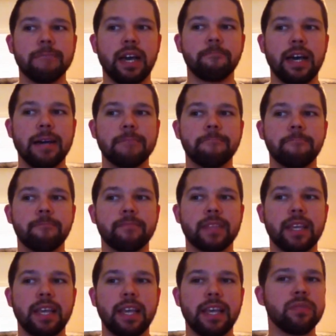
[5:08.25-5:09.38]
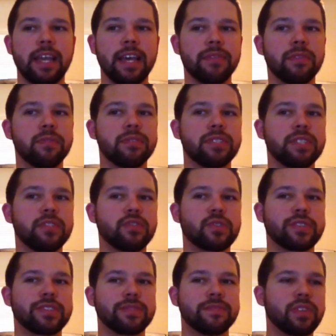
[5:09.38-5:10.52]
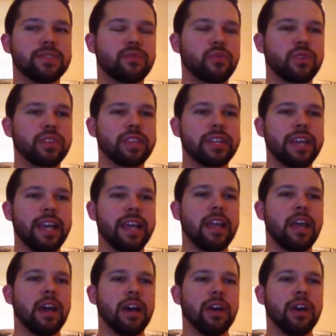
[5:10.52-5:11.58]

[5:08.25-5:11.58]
And ethnocentrism is really a